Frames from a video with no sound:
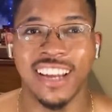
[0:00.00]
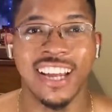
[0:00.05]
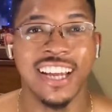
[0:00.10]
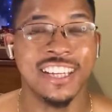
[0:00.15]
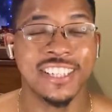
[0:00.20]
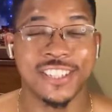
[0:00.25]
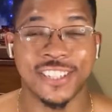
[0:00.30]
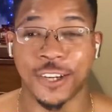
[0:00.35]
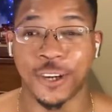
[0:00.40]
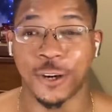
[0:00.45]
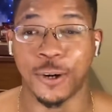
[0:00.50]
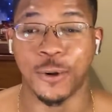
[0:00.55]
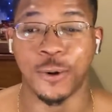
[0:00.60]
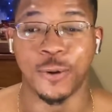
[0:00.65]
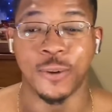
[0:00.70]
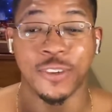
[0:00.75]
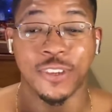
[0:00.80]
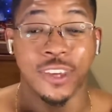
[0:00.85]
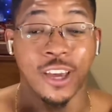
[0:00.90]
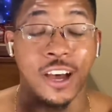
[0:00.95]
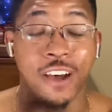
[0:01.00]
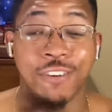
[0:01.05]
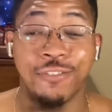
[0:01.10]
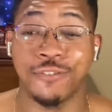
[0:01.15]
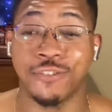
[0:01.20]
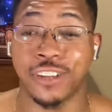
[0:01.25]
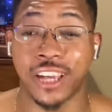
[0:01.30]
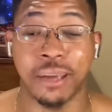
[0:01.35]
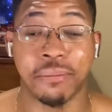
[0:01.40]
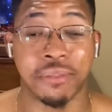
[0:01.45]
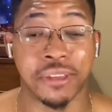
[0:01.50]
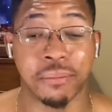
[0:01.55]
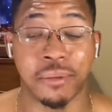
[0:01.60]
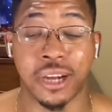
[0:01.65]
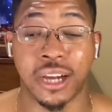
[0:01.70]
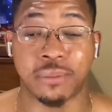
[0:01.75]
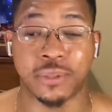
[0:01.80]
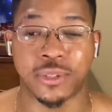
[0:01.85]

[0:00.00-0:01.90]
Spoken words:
So y'all flame them up.